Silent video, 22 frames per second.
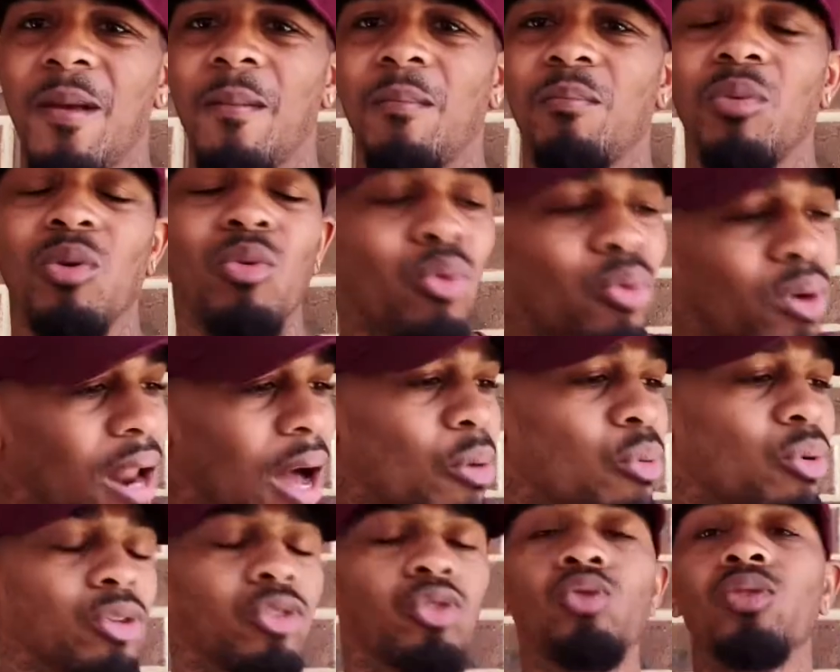But what I
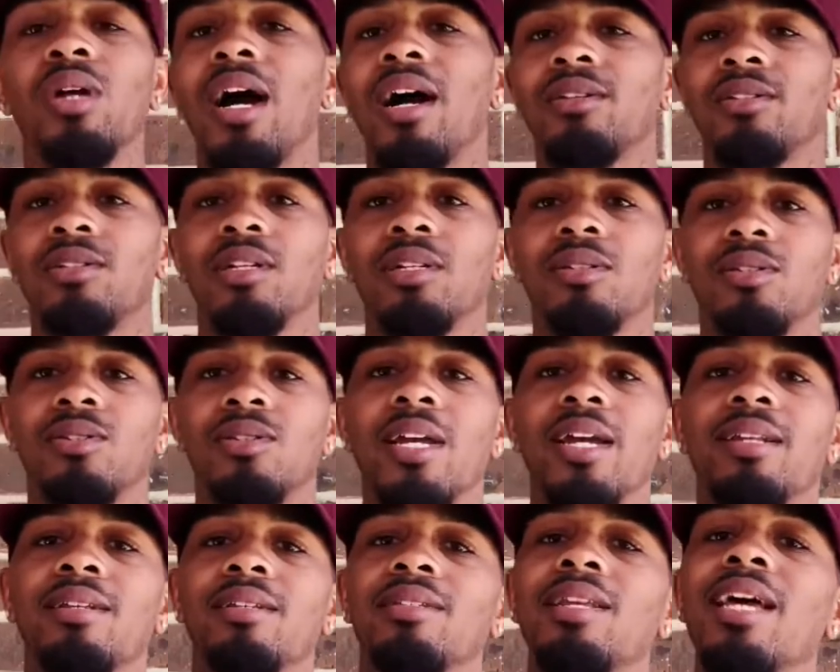want you guys to
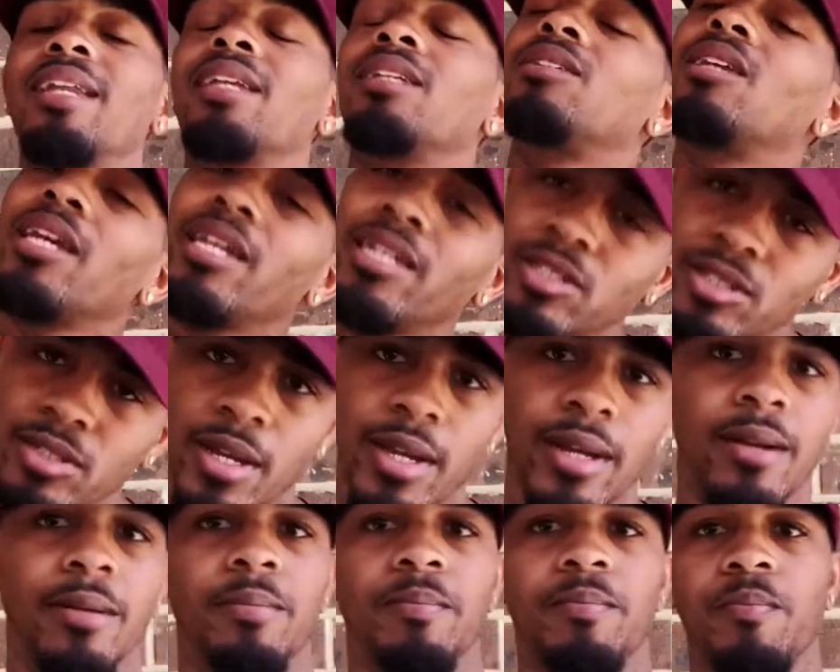understand is that it takes time.